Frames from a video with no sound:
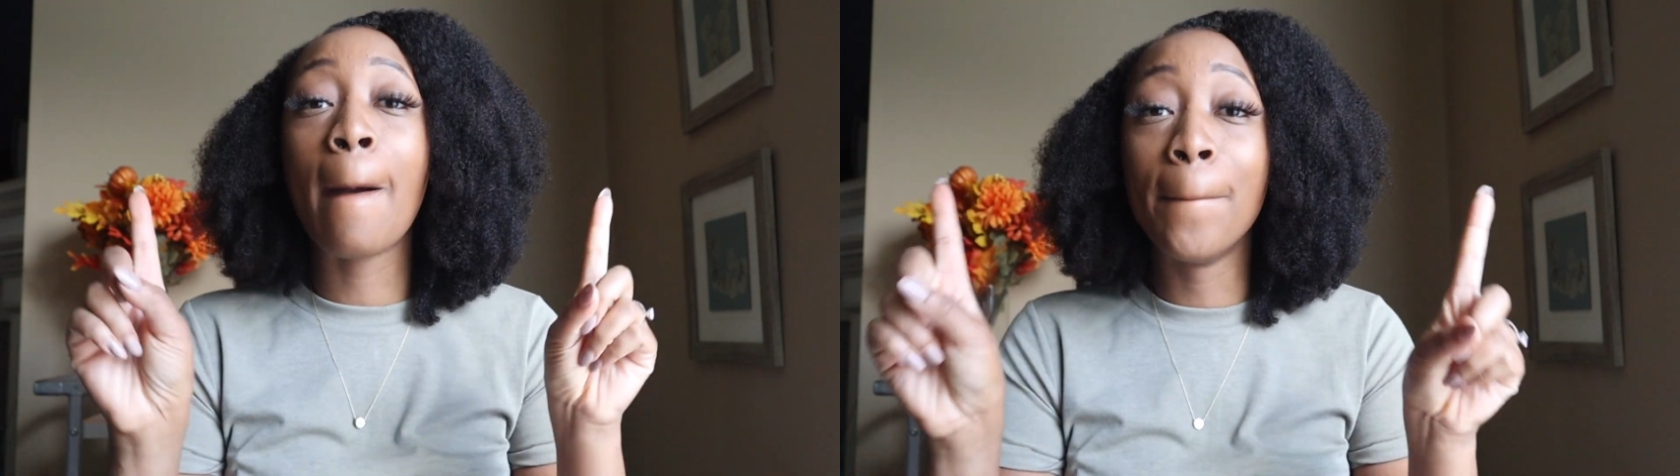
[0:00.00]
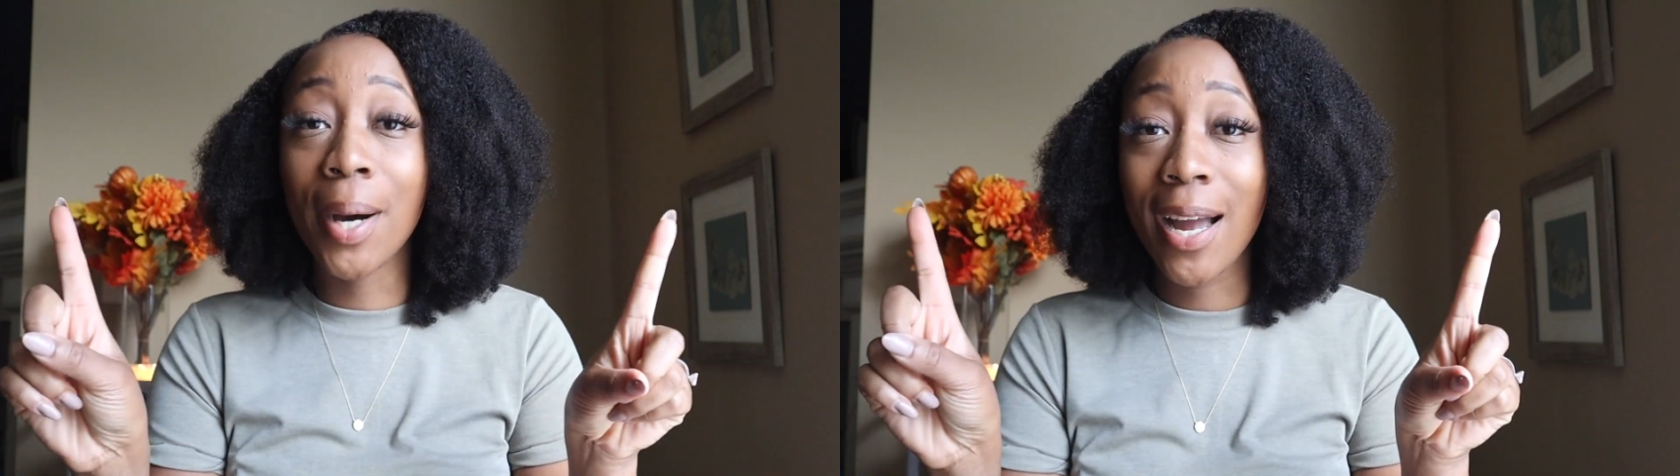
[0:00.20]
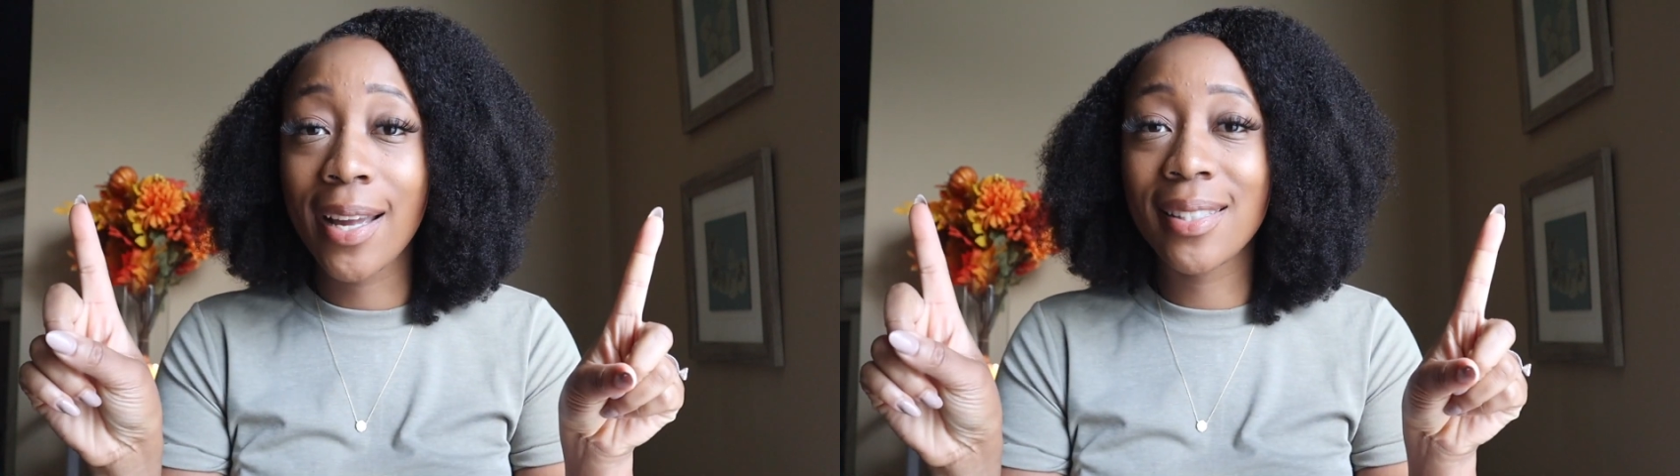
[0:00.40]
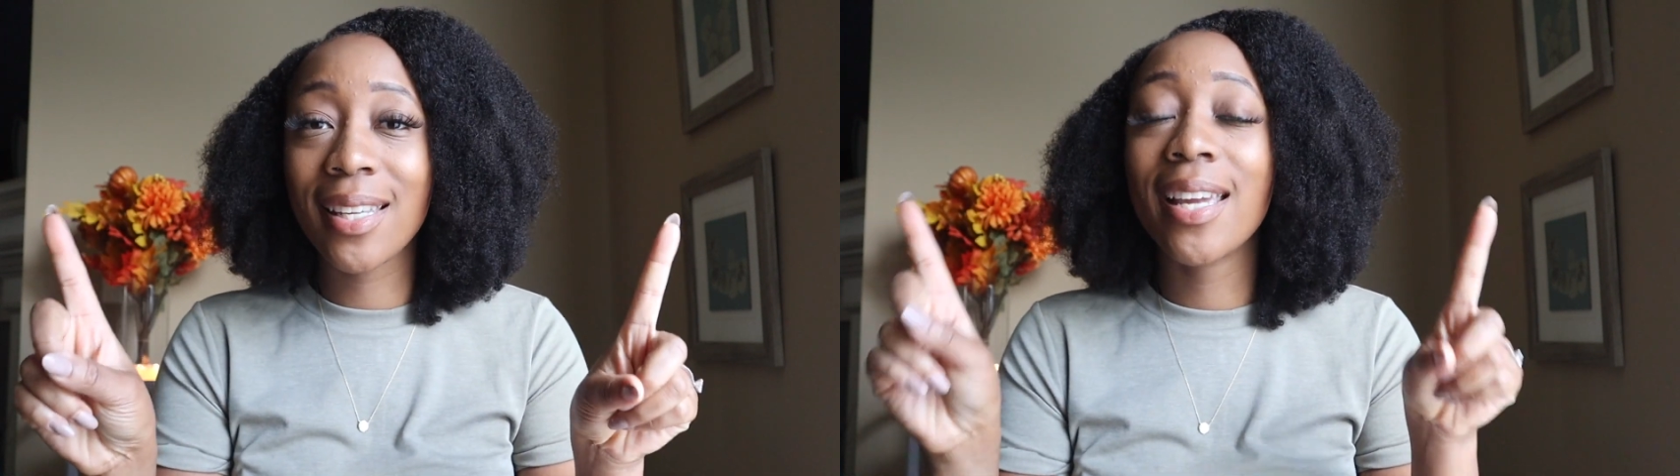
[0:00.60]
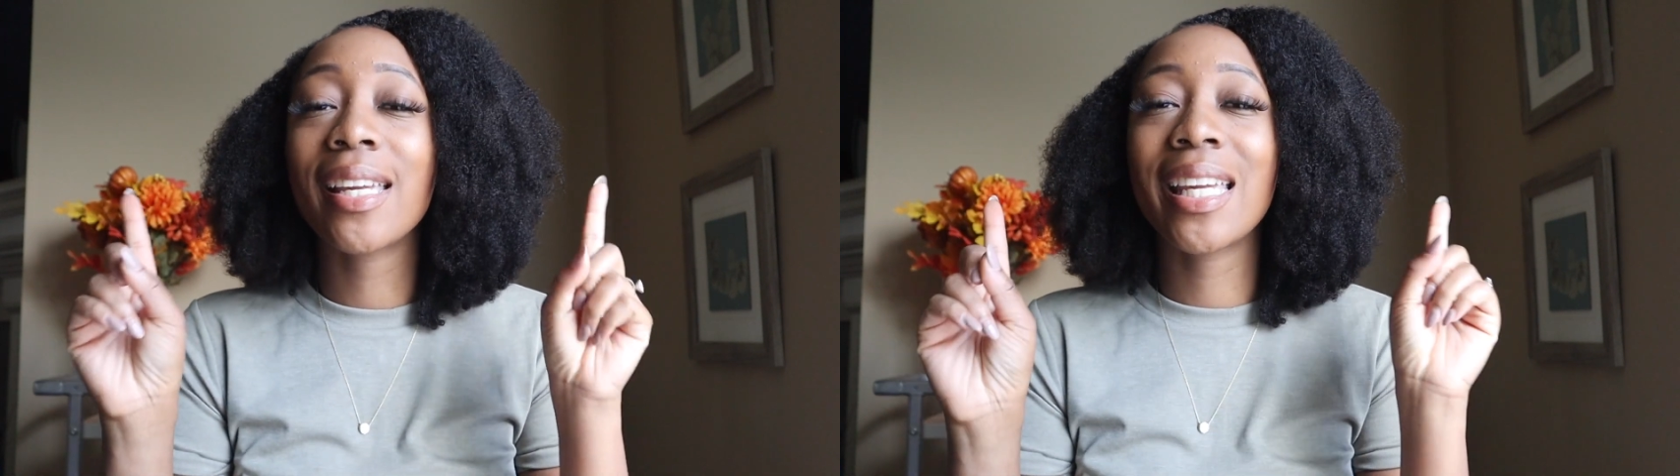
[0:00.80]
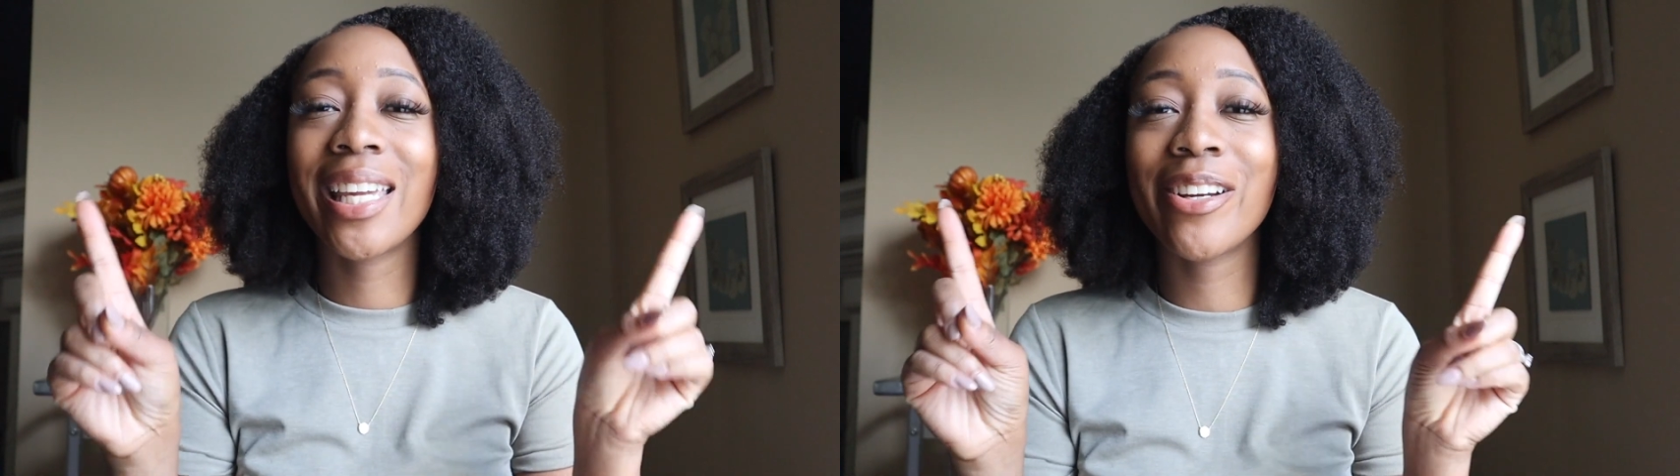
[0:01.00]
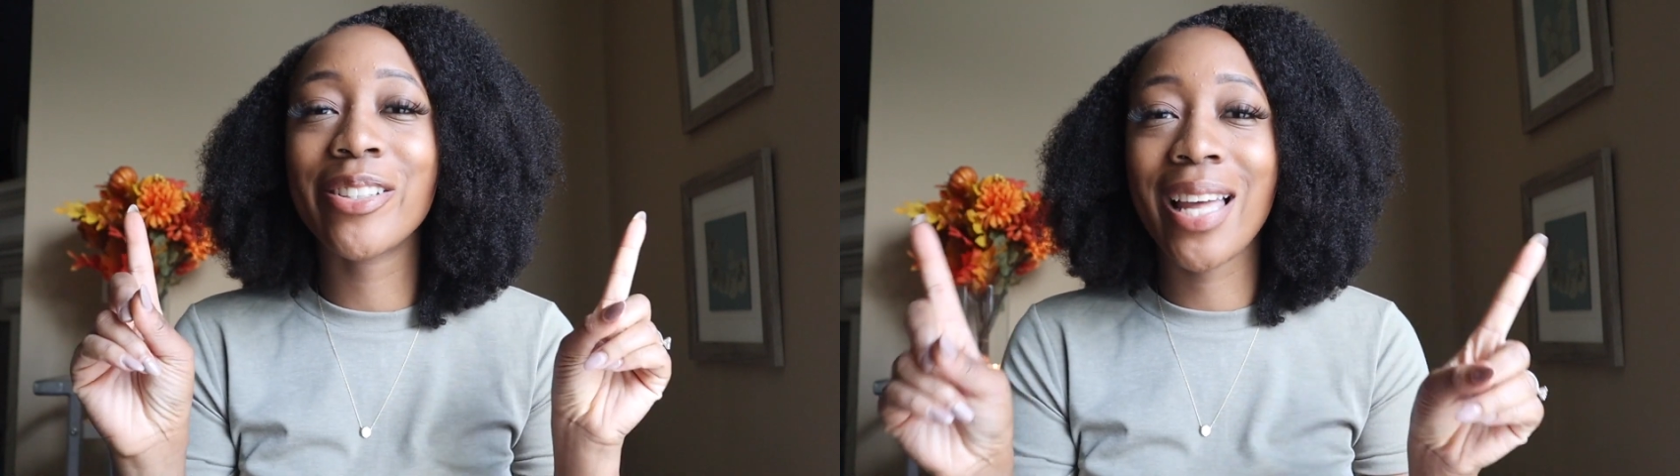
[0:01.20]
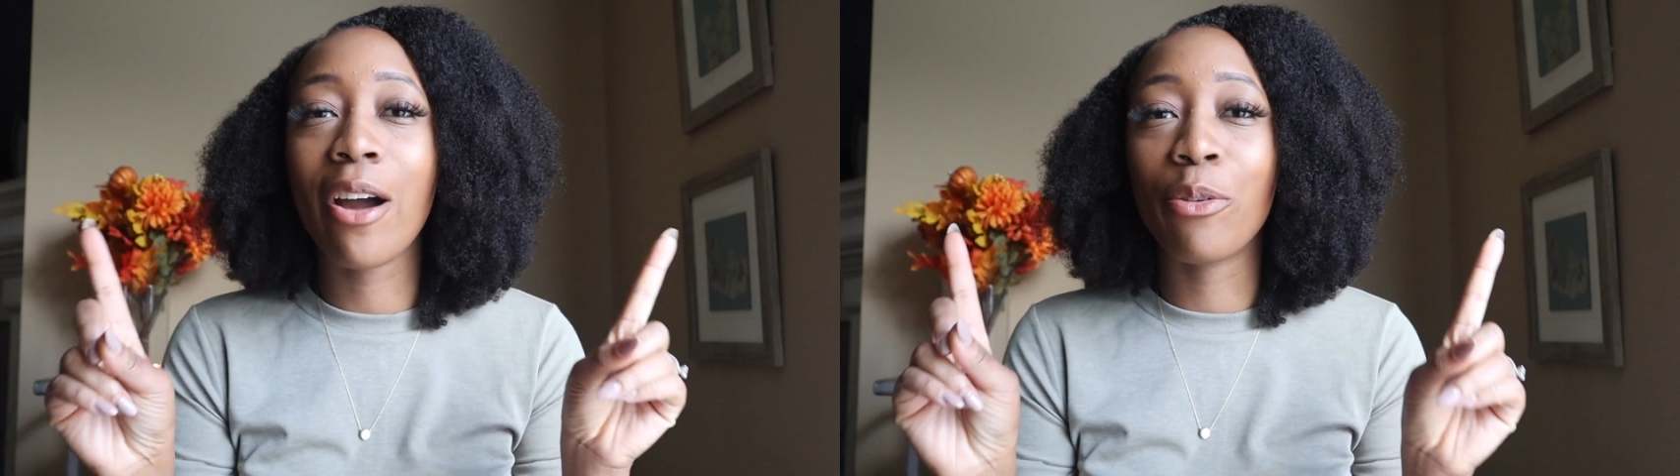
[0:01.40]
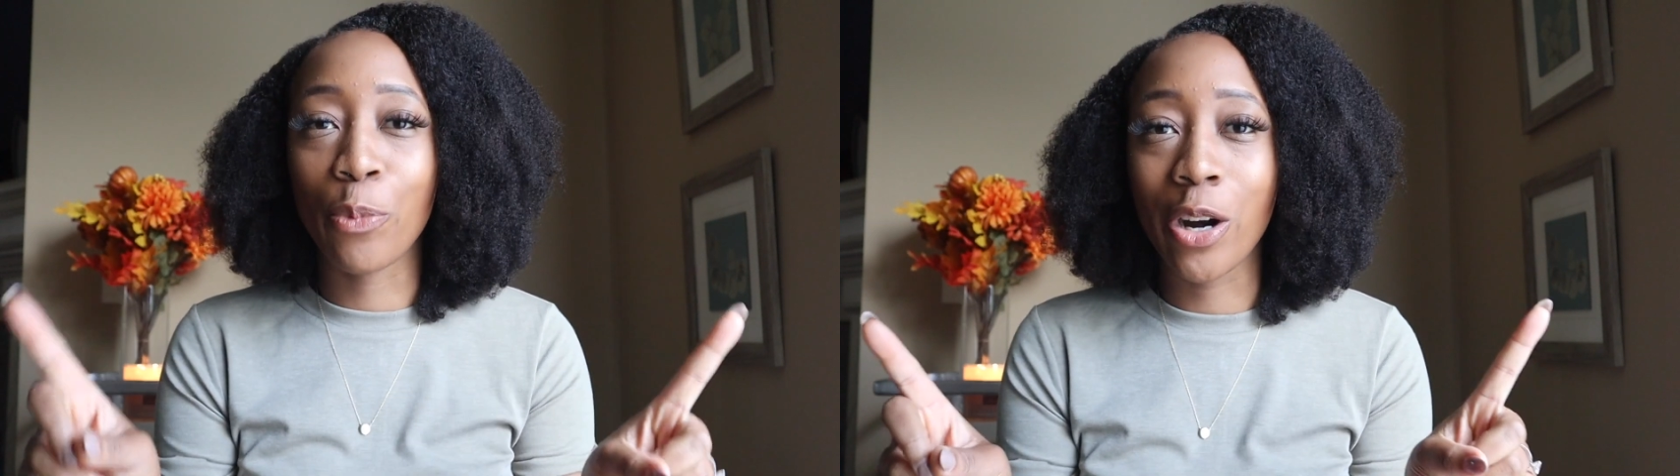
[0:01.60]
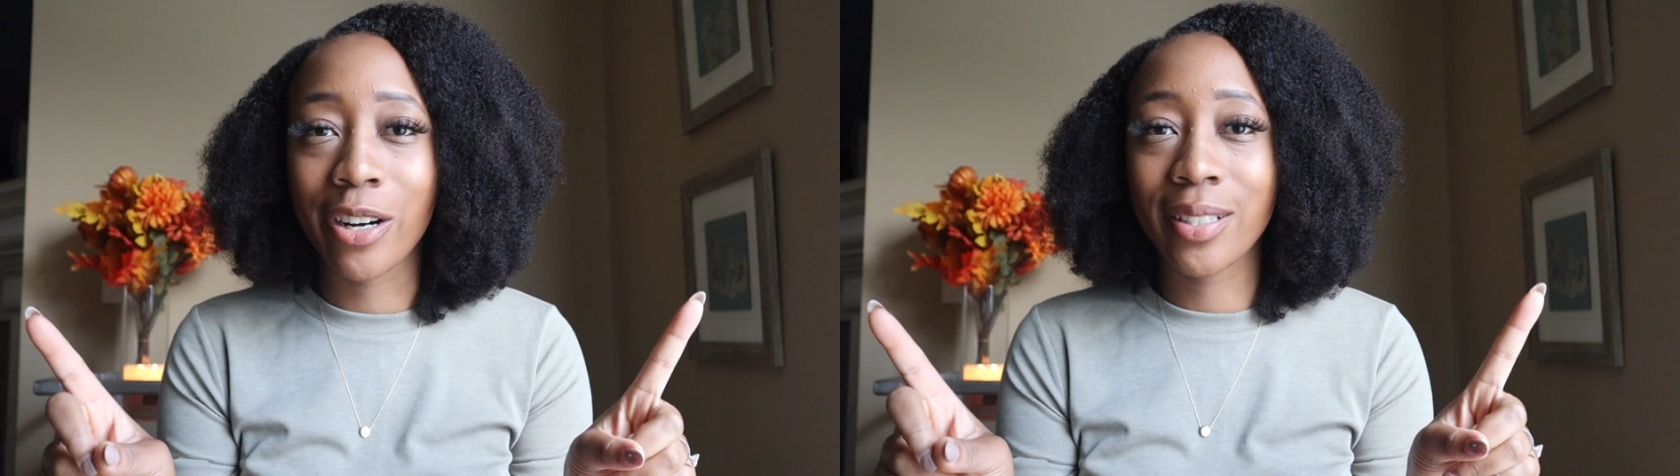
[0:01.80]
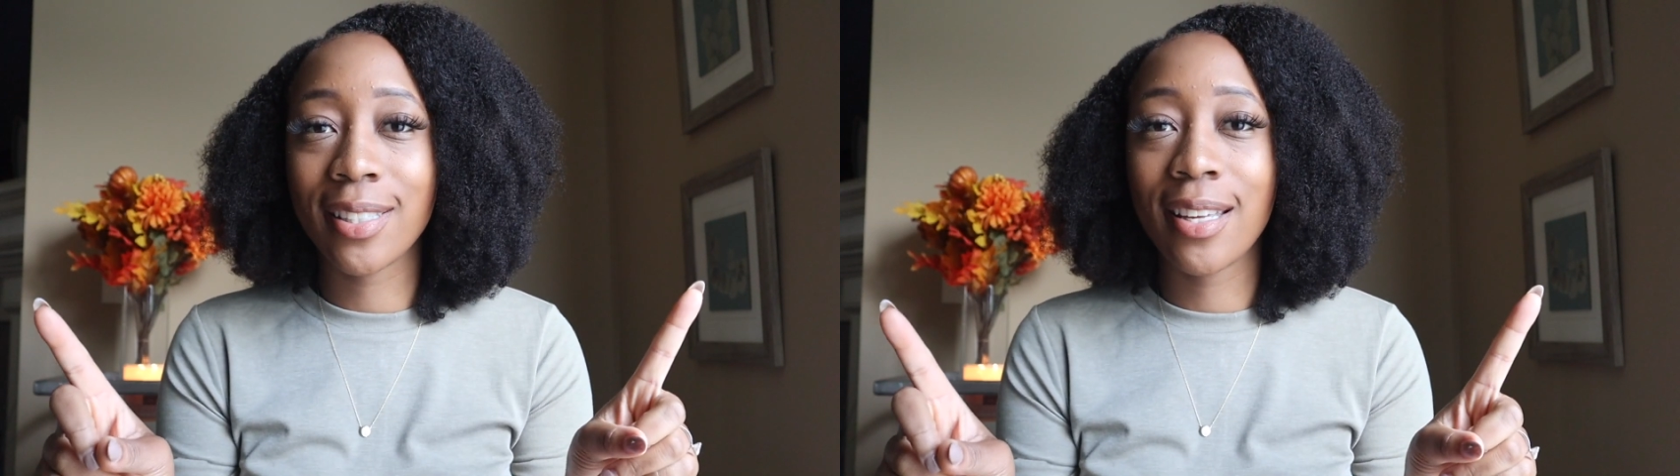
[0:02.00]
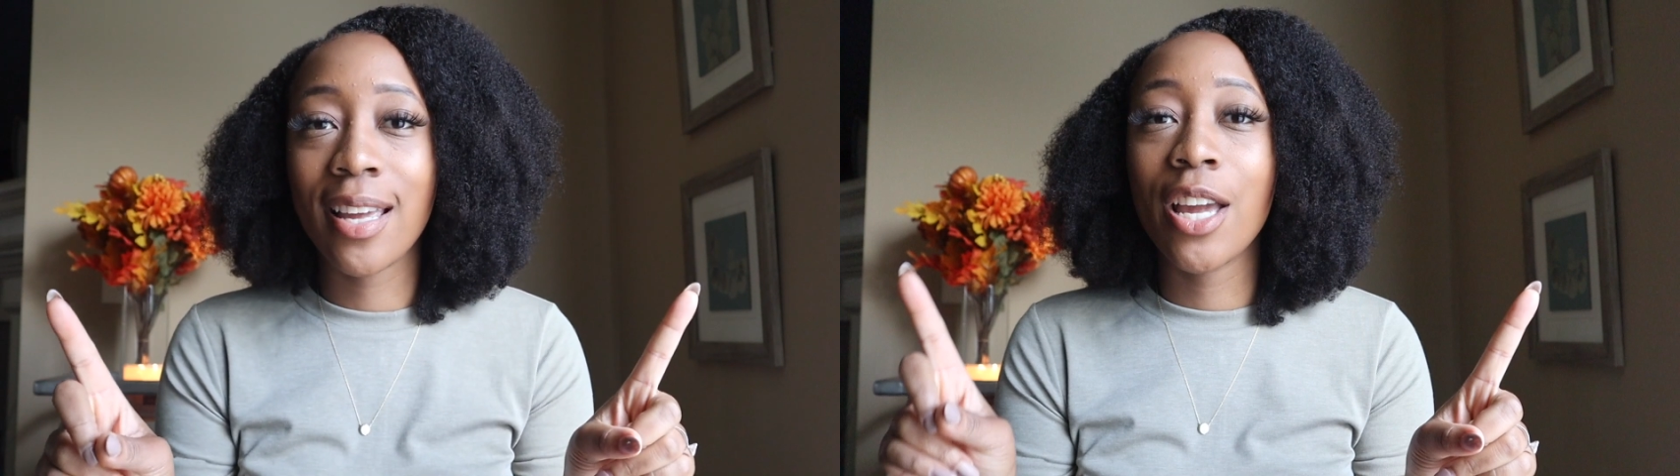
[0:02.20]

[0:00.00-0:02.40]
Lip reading: But here's how it works.